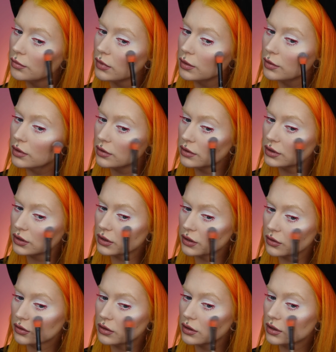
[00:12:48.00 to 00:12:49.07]
maybe will
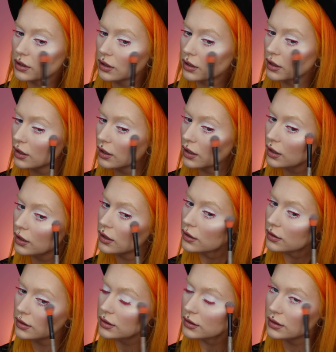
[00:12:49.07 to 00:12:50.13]
suit
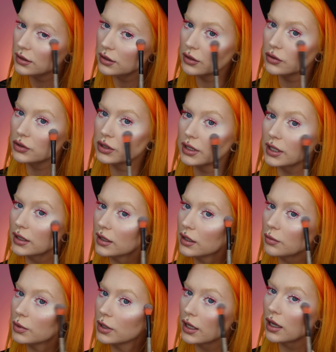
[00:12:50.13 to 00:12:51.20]
this new shade
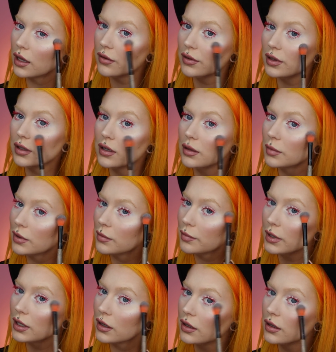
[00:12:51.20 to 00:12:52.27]
that we have a little bit
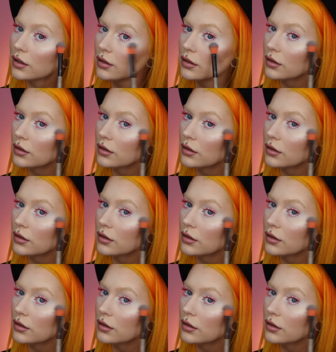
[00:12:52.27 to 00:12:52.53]
better.